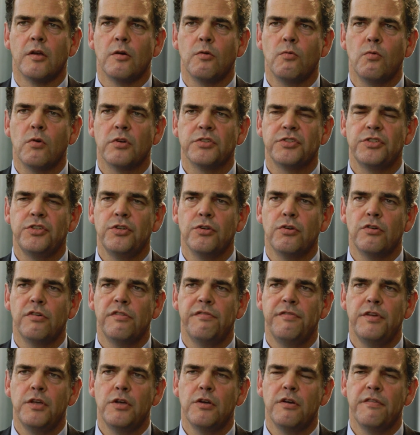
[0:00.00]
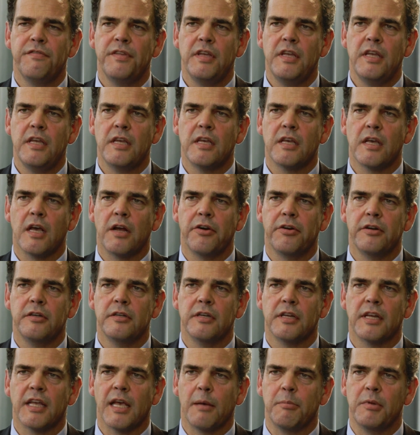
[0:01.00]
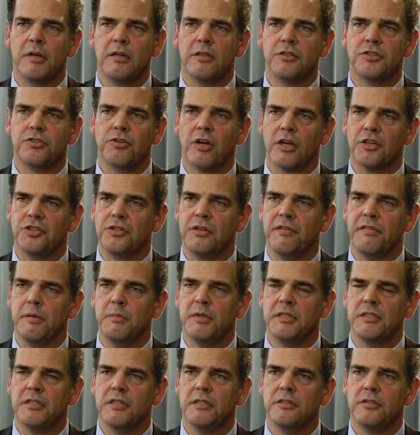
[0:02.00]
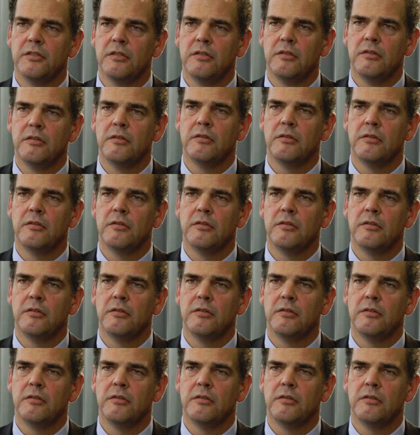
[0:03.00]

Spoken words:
What's your view of the current capital structure of the business?